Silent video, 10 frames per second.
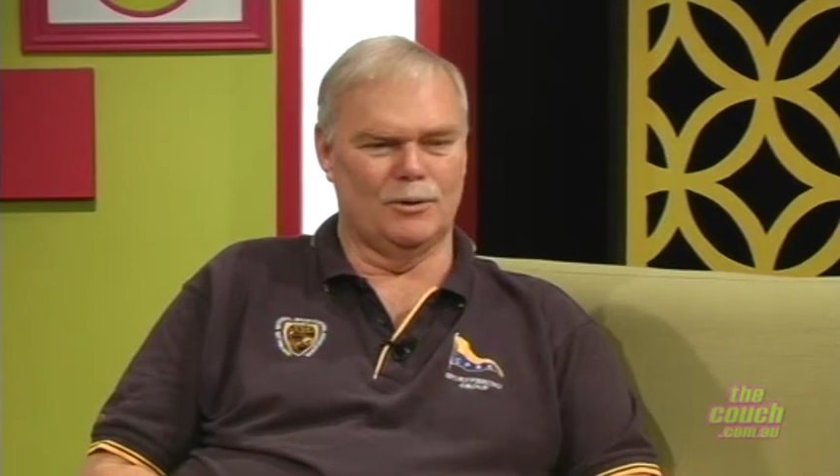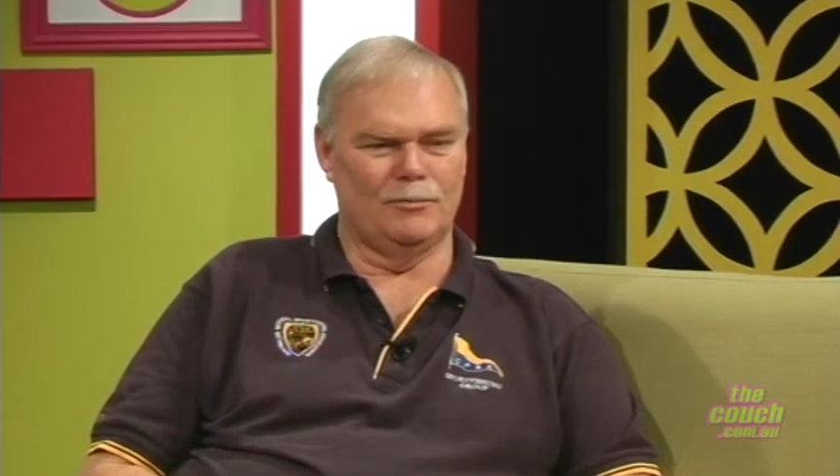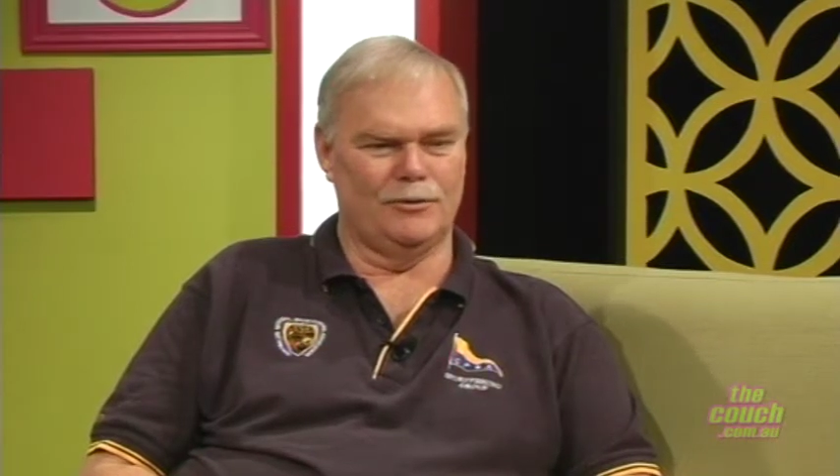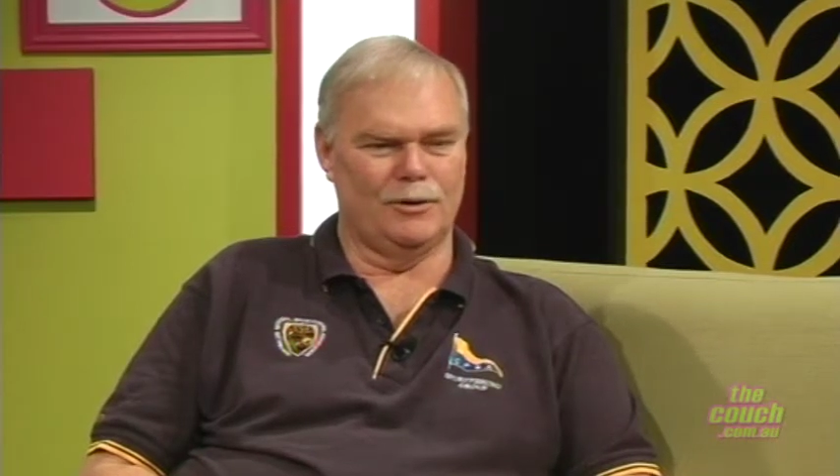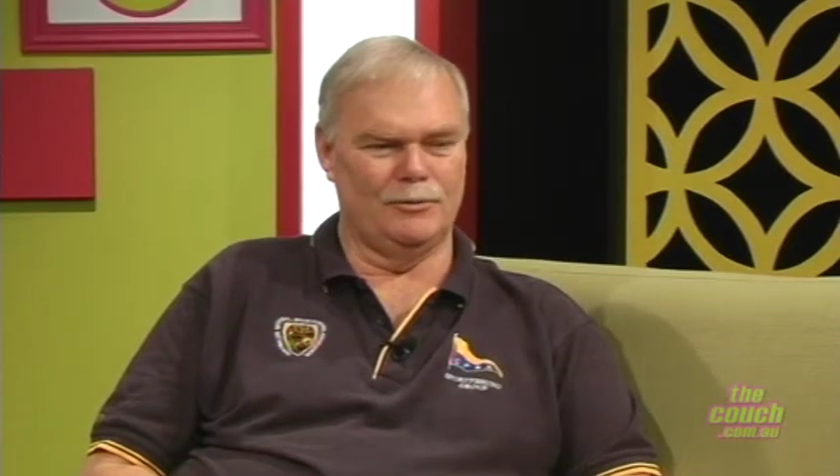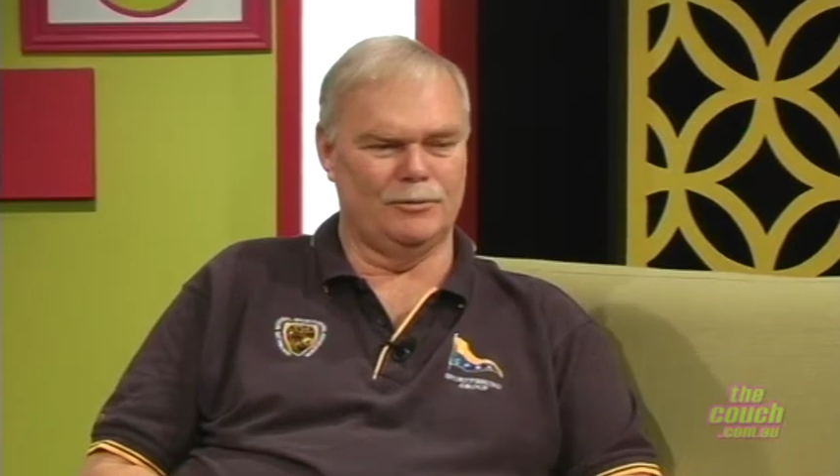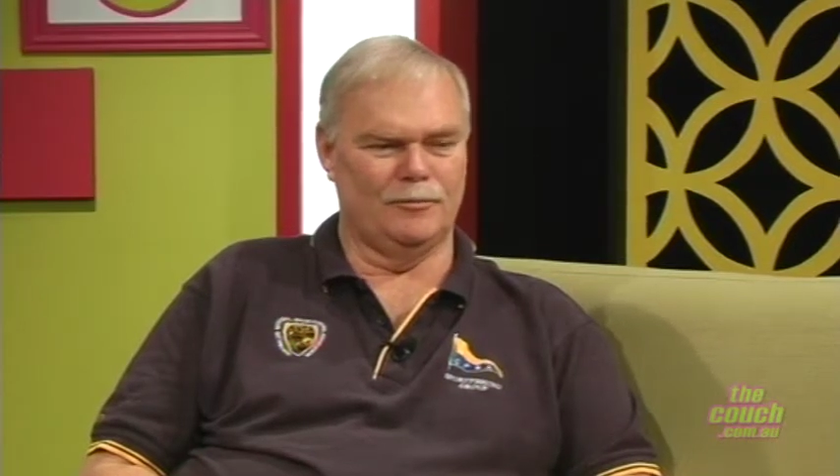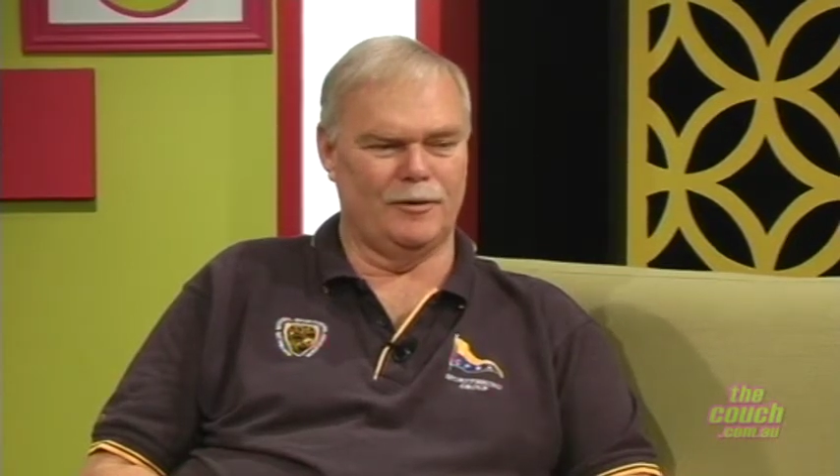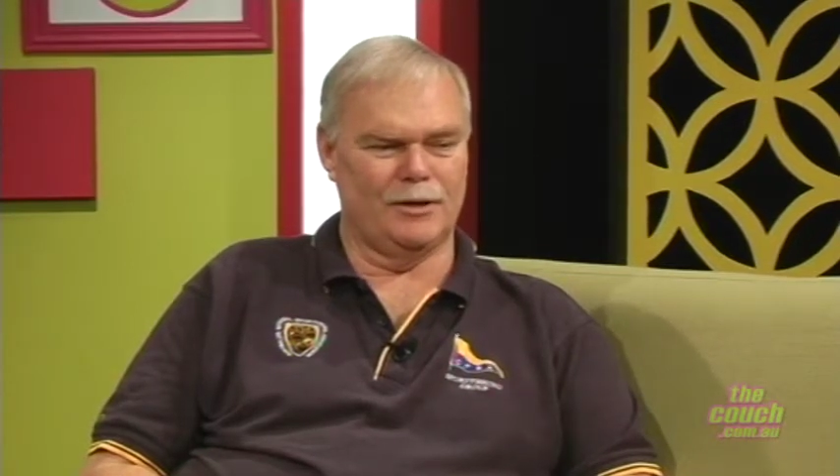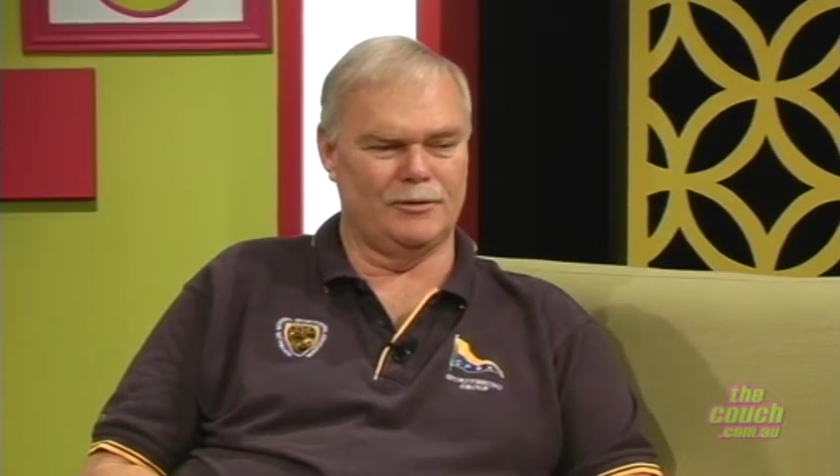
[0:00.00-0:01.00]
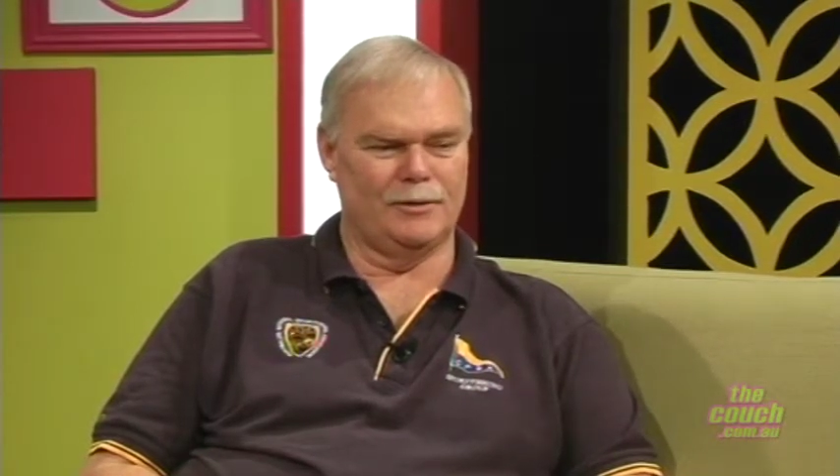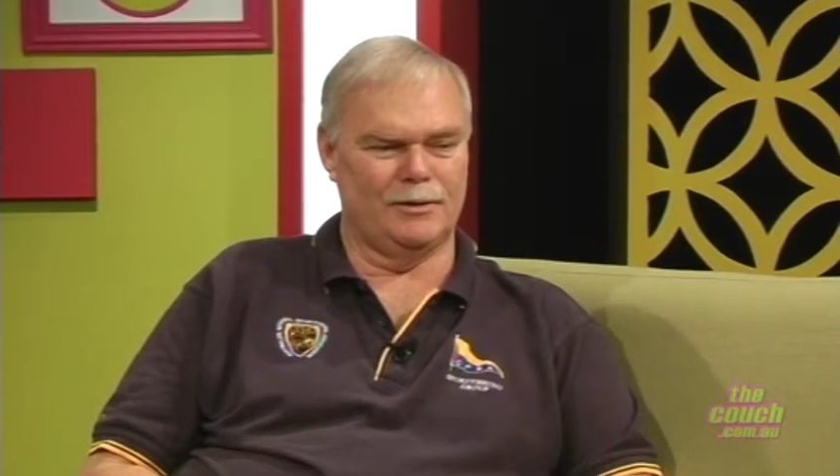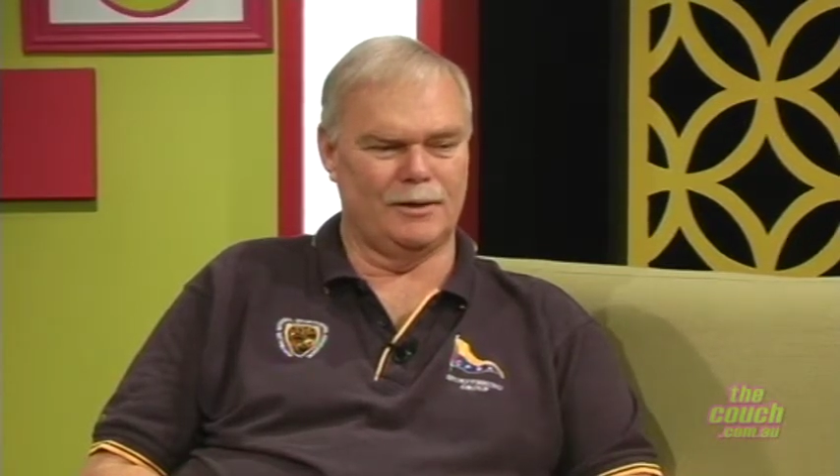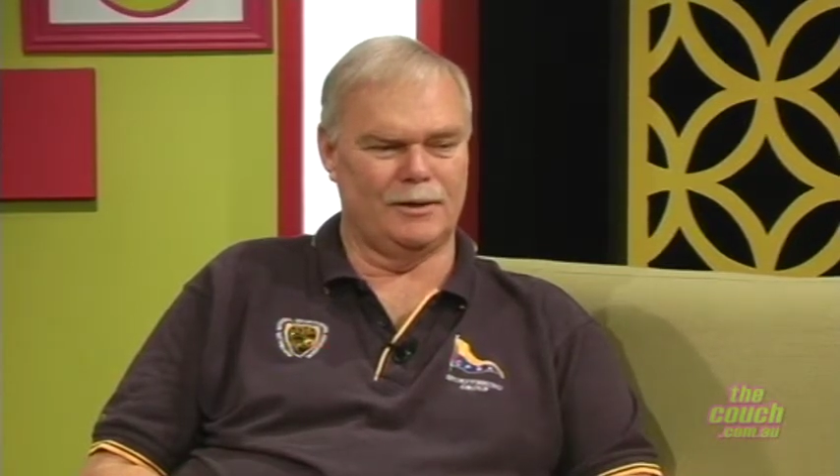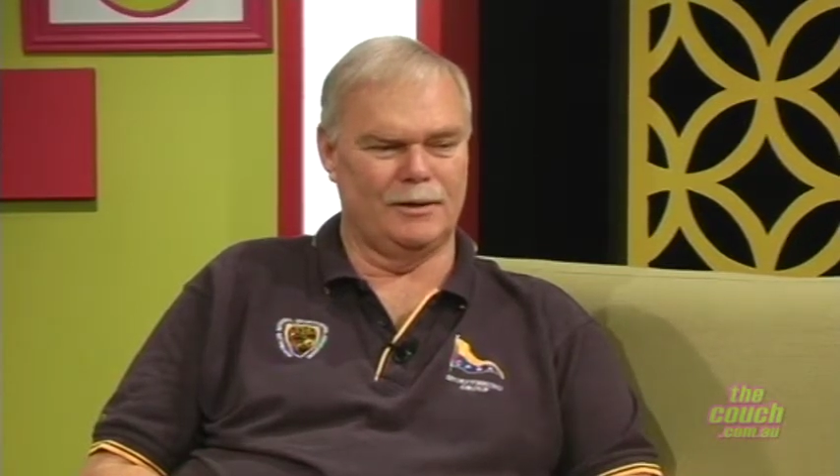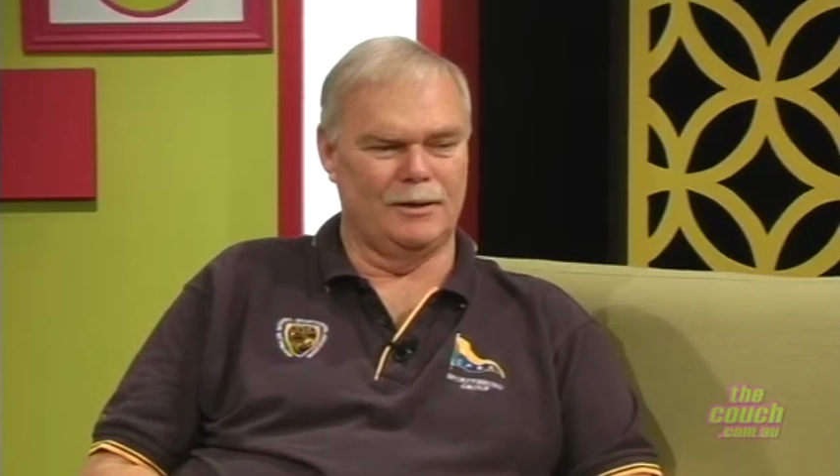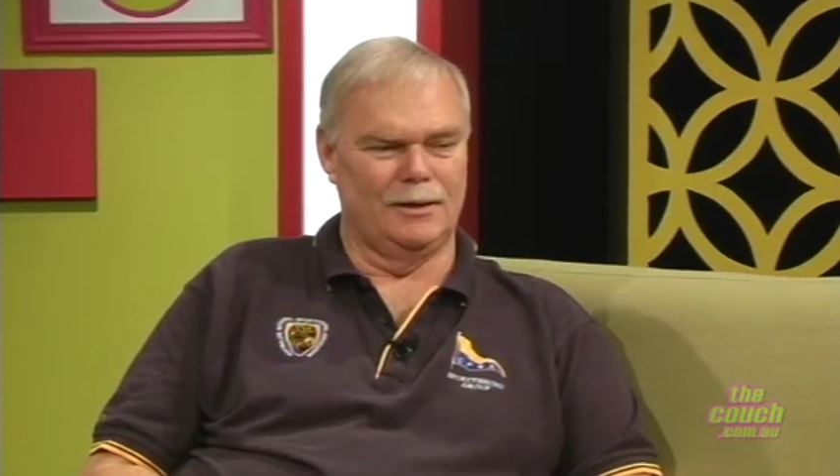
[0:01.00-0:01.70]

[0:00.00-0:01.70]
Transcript: of a social function, and